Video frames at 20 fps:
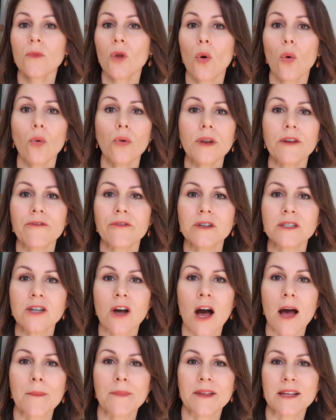all different
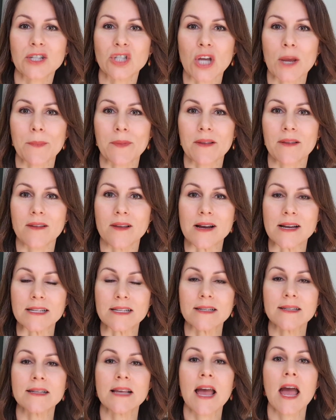types, shapes and
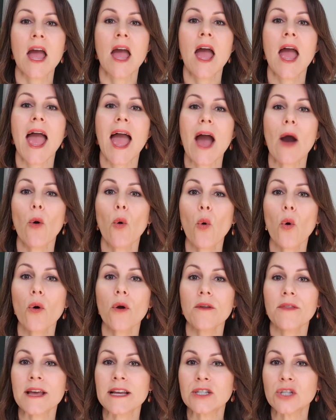sizes,
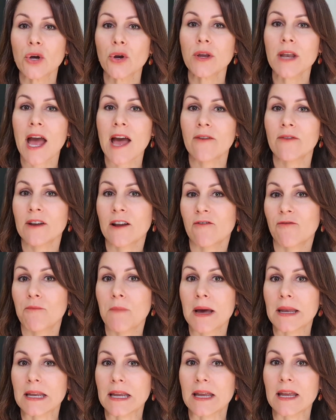or they don't have enough
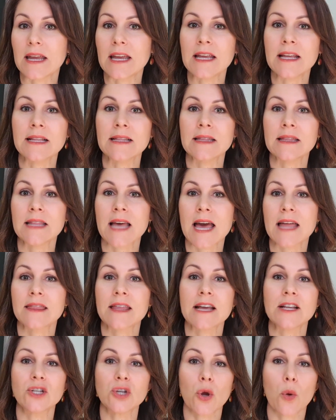money in that
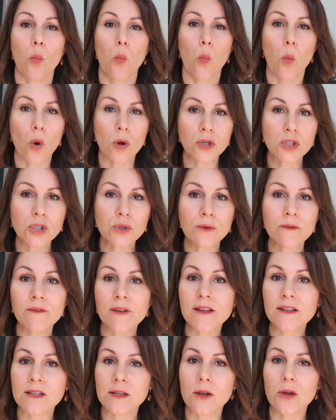they don't want to
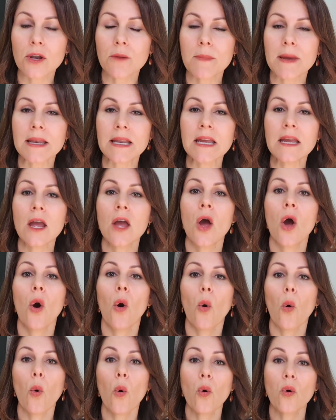invest a lot of money,
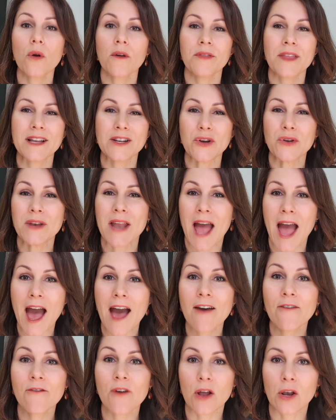or they don't
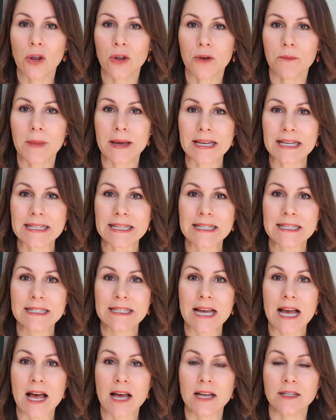have a lot of money to
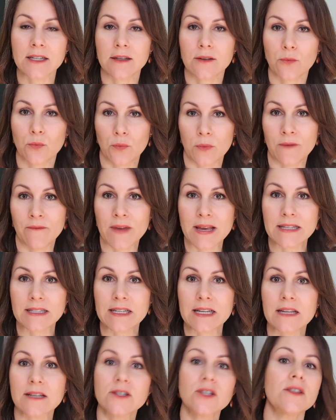start
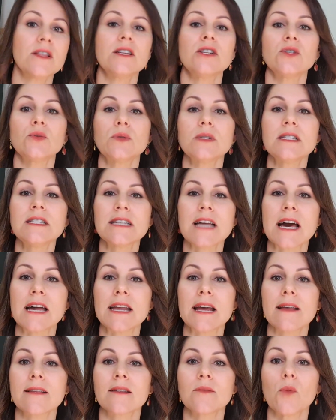investing. So they just want to start
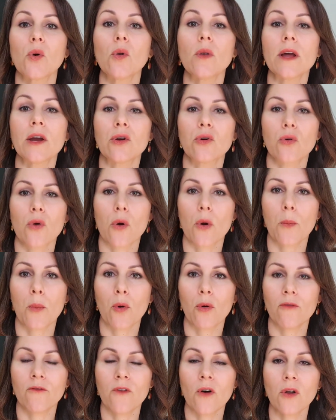out small and grow a
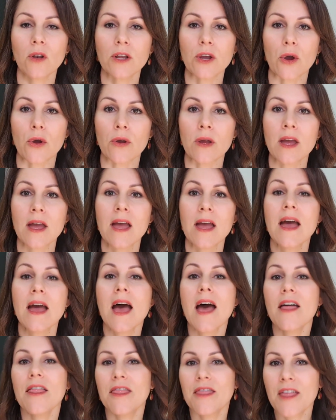portfolio.
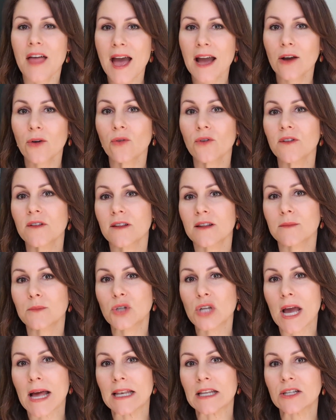That causes some
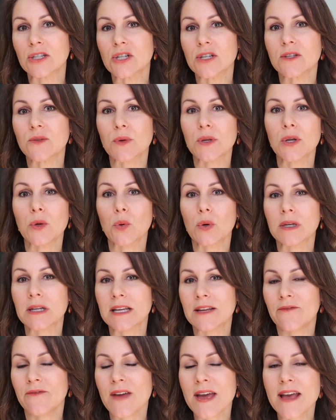challenges when you want to
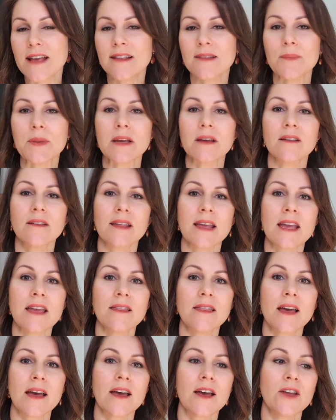invest because
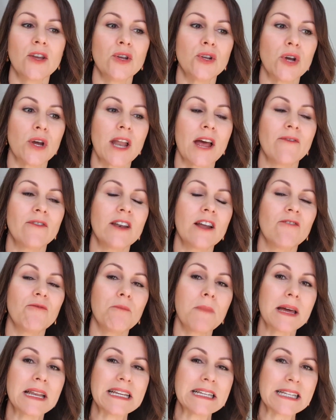either you don't have enough
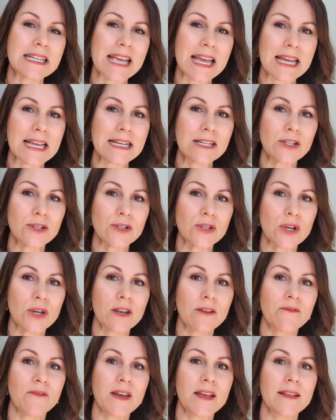money to get into
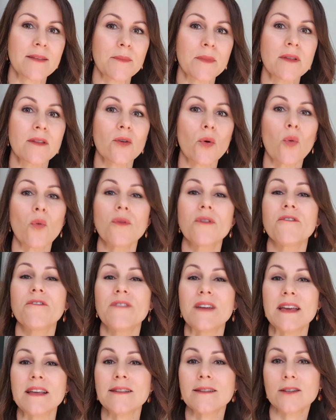certain investments, or the
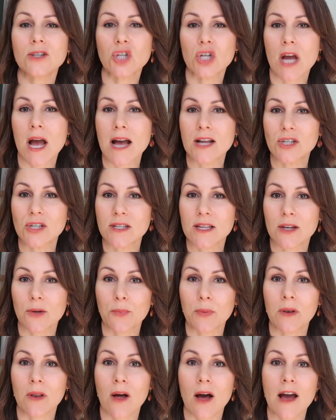fees and charges that
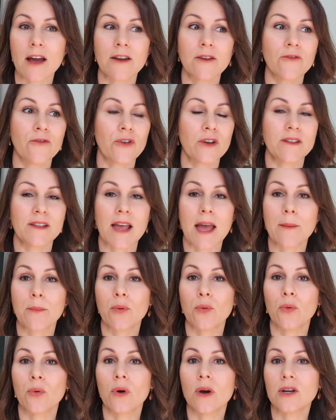apply, for
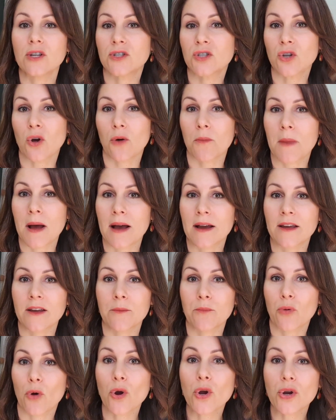example, stock
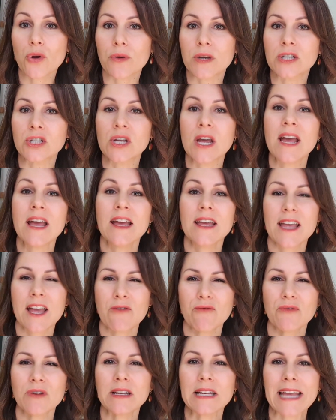market brokerage,
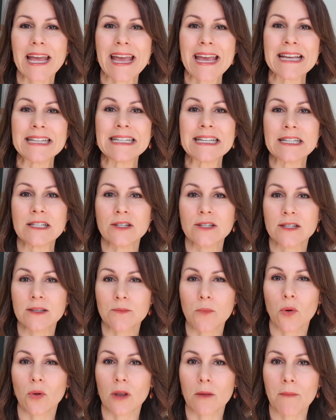can really eat into
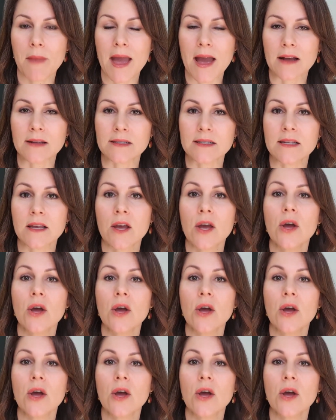small amounts.